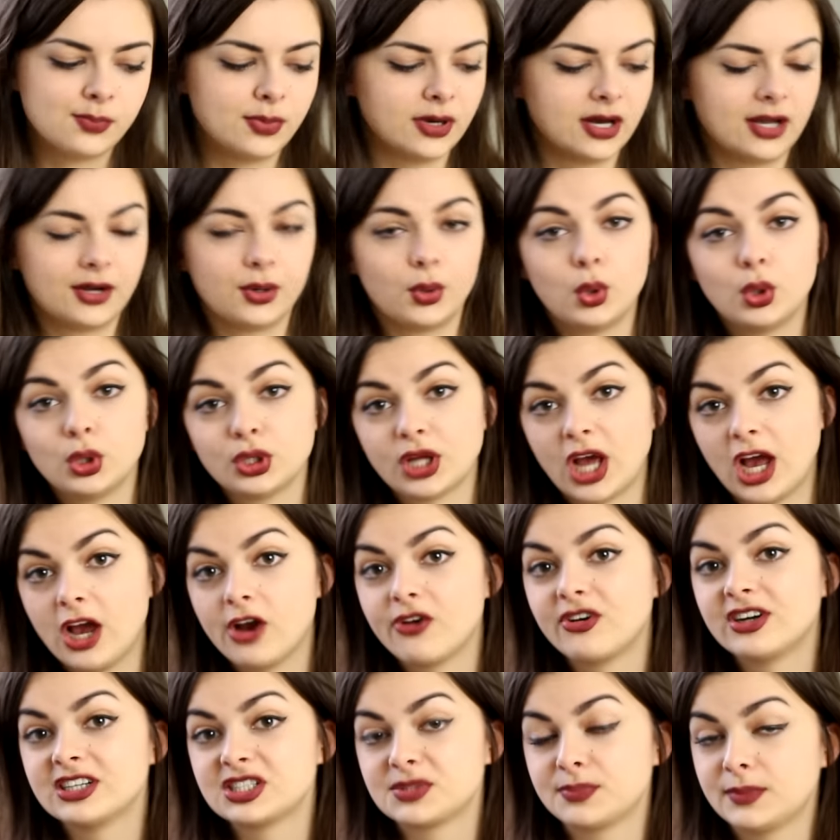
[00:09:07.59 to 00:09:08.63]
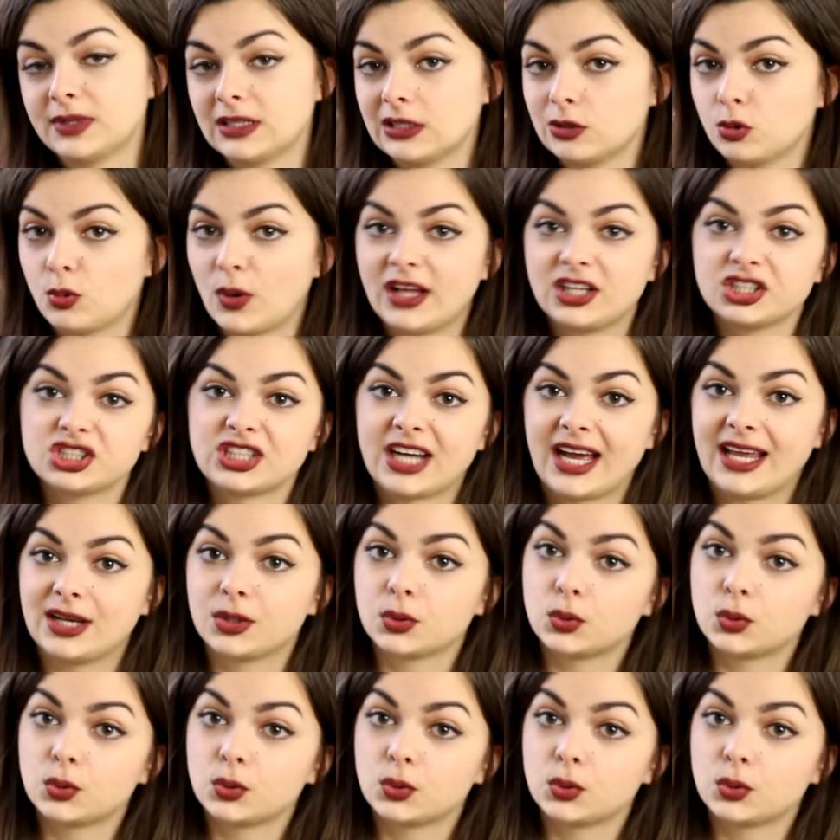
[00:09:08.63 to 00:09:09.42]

but Old Irish, Middle Welsh and